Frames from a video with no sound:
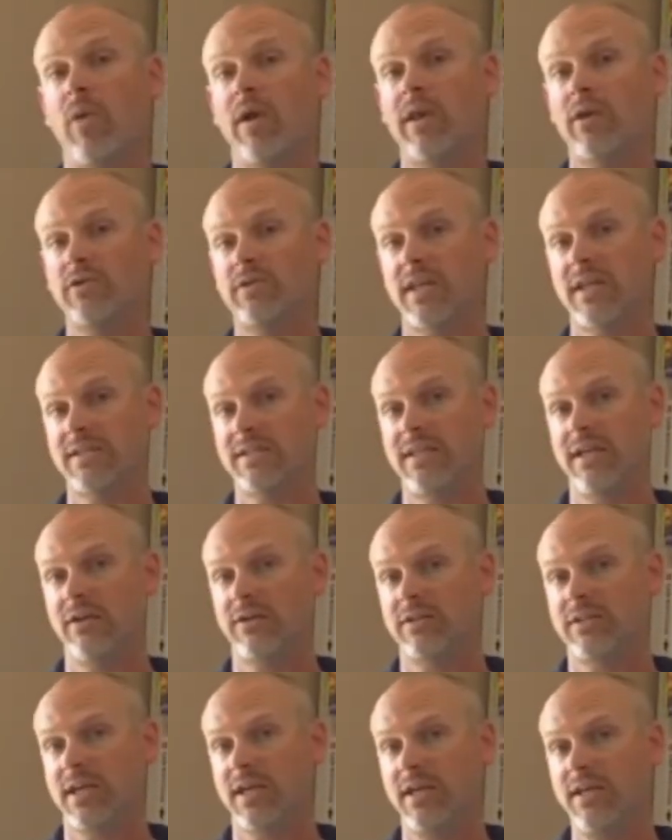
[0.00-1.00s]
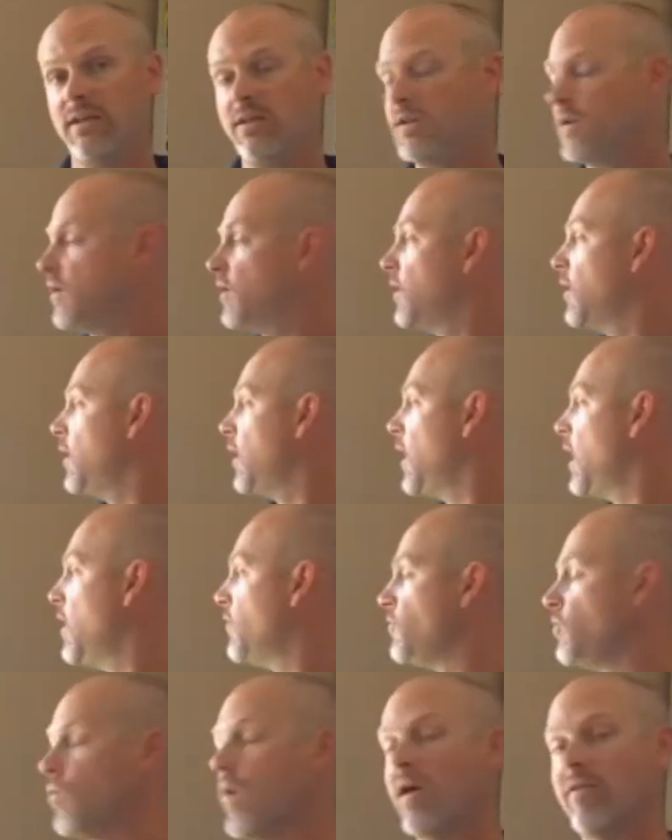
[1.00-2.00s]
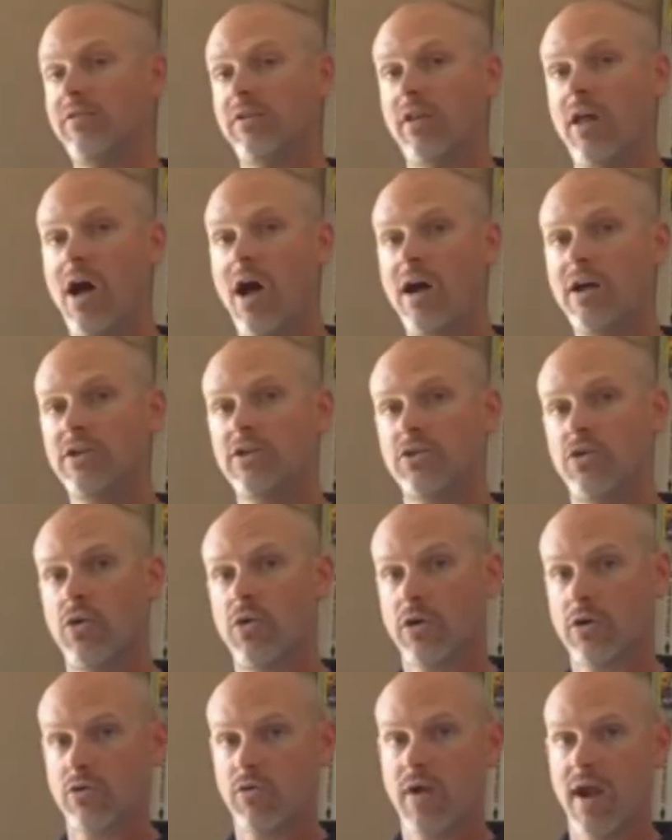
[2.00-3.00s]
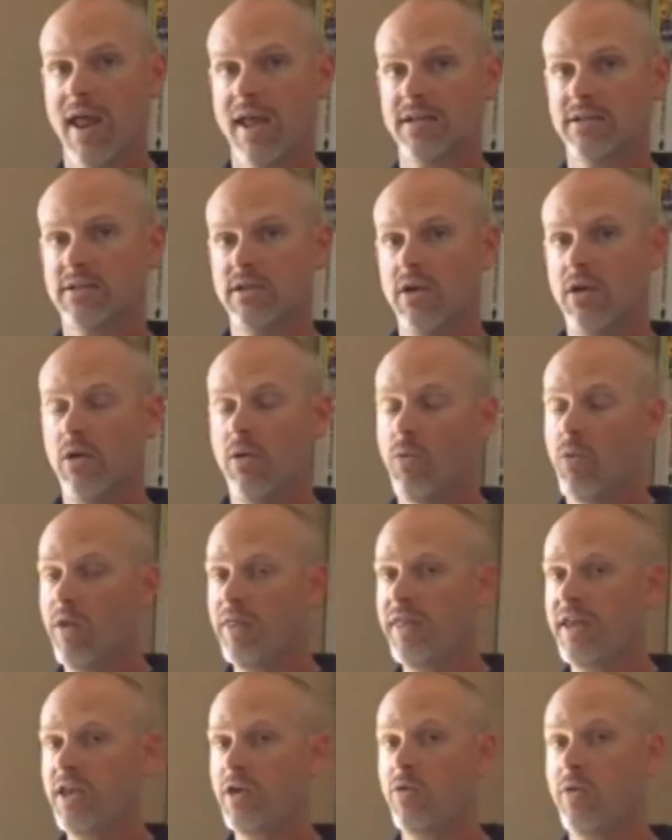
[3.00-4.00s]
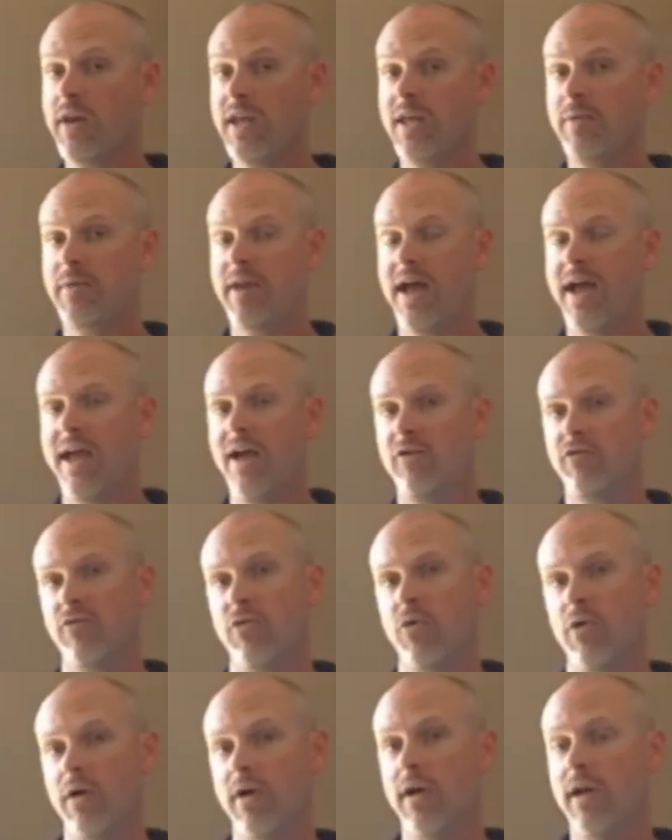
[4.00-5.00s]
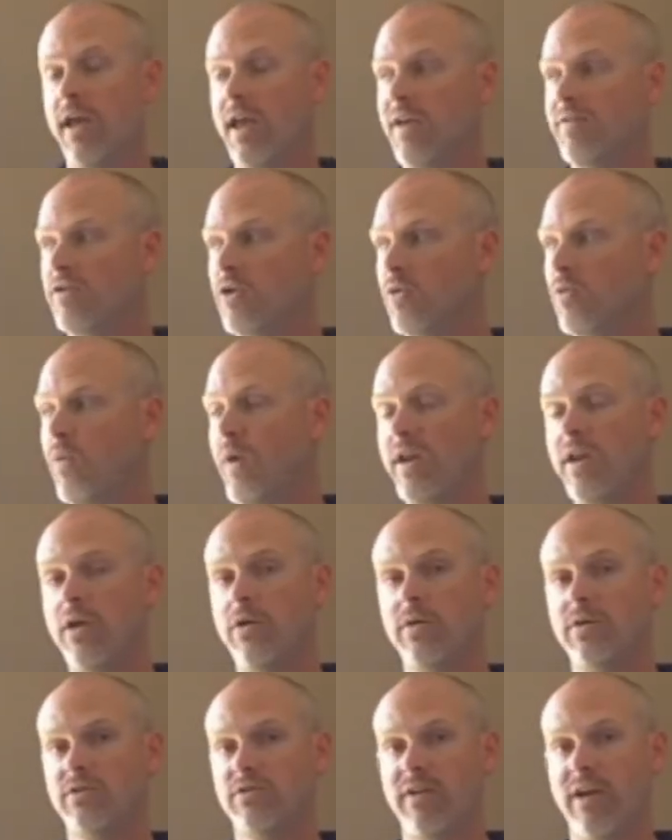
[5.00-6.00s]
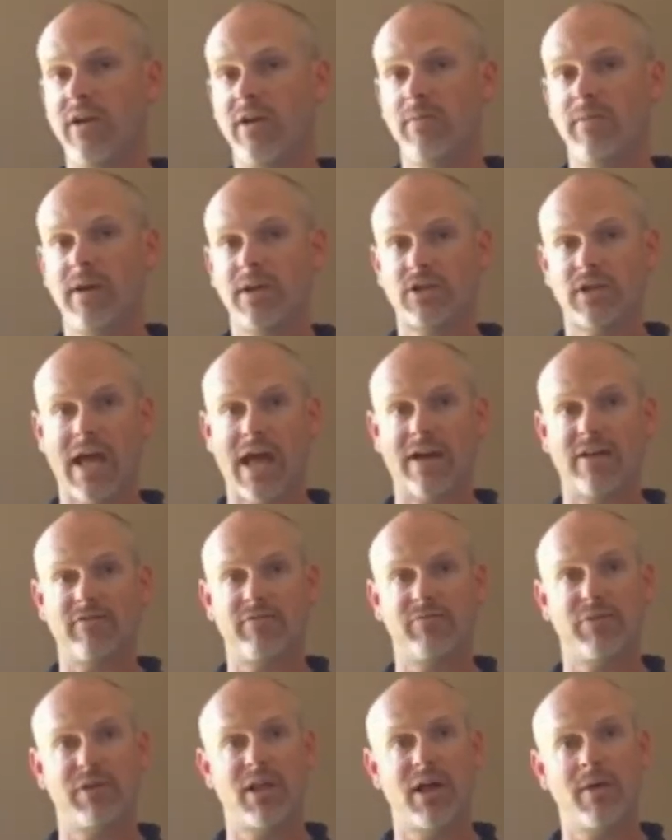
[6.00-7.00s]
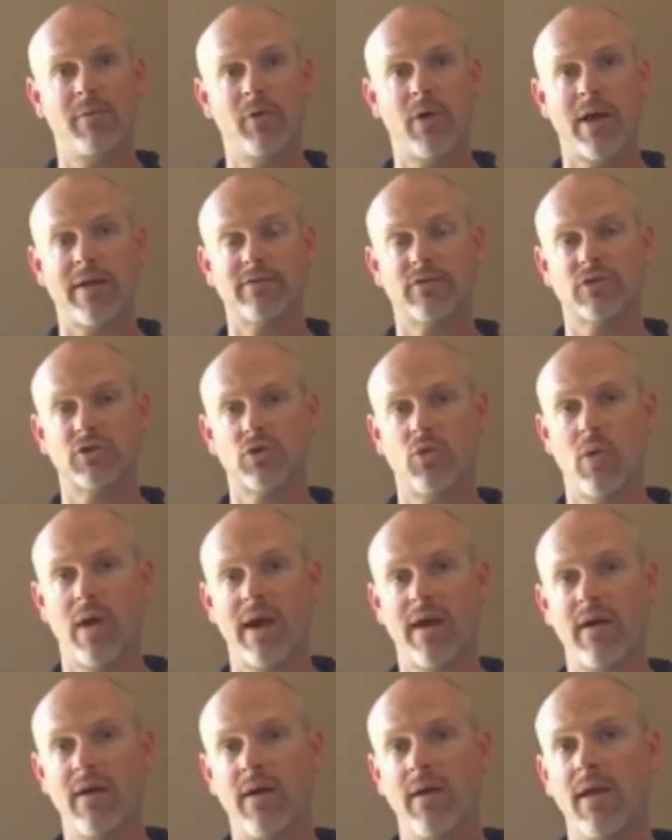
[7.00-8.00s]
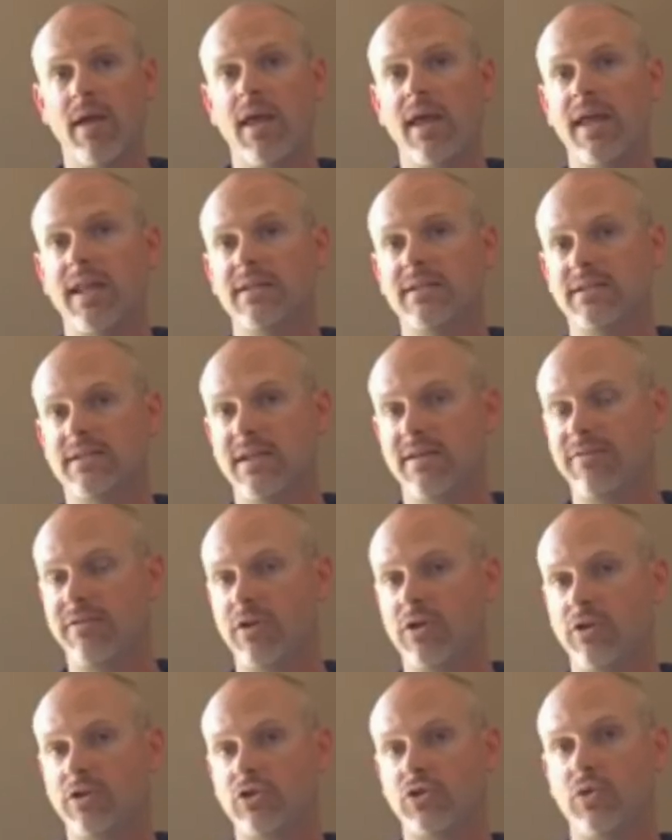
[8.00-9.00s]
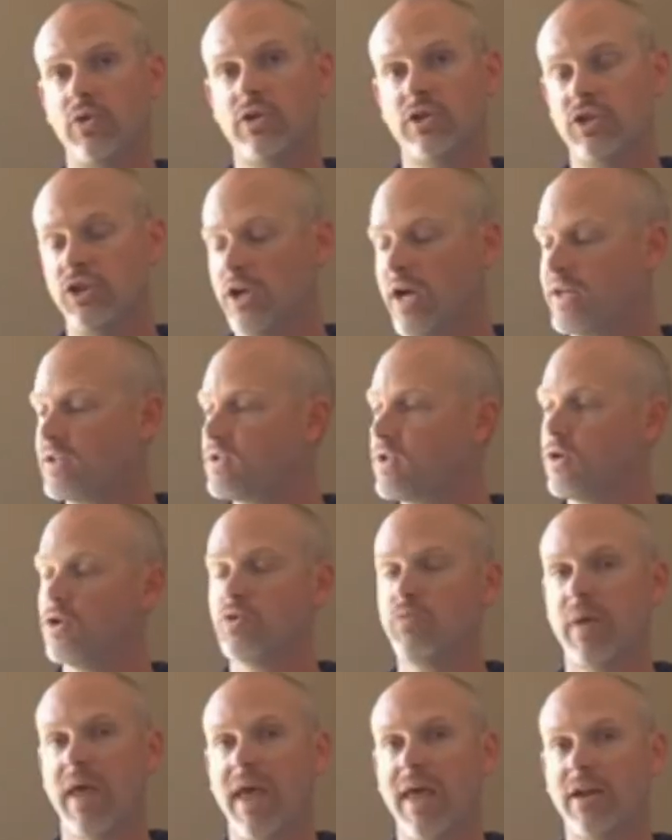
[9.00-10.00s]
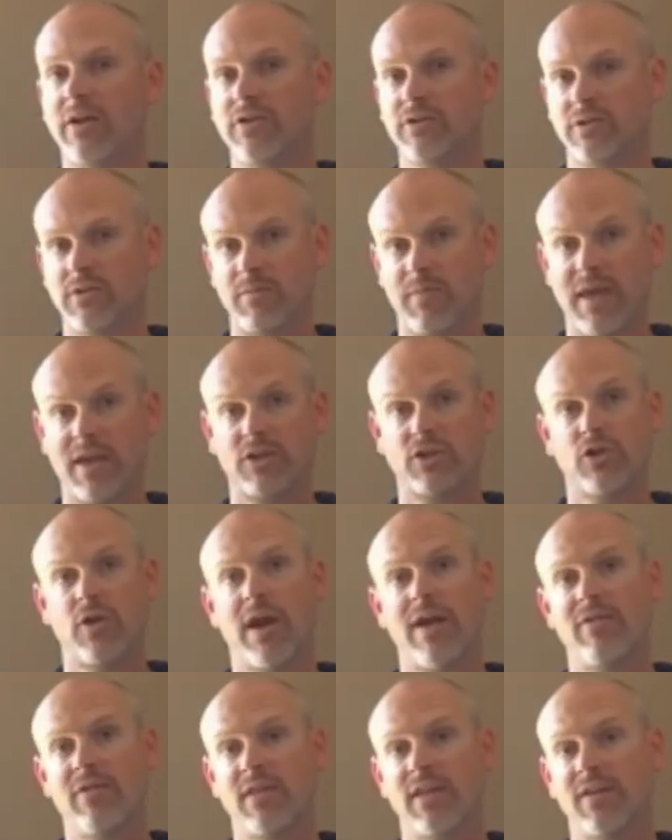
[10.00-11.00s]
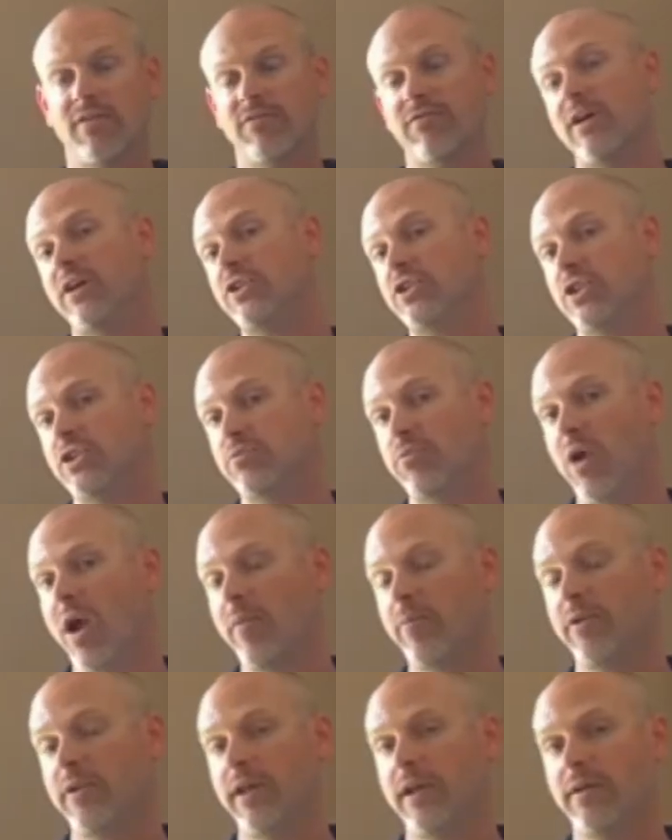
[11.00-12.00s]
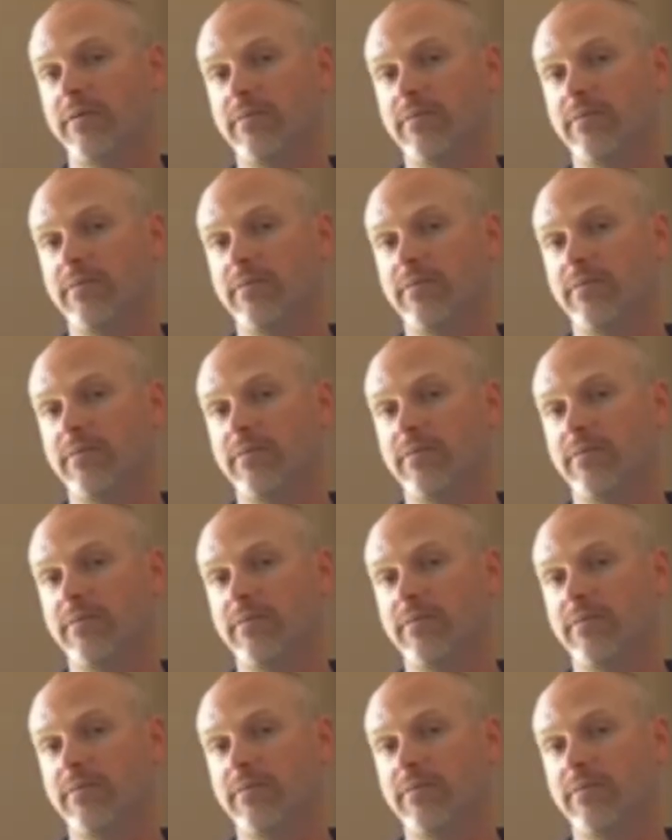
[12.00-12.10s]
windows that tilt in, if you have locks or cranks. One thing you want to keep an eye out for, if your window is very much out of plumb or out of square, it is difficult to adjust those panels to make sure everything functions properly.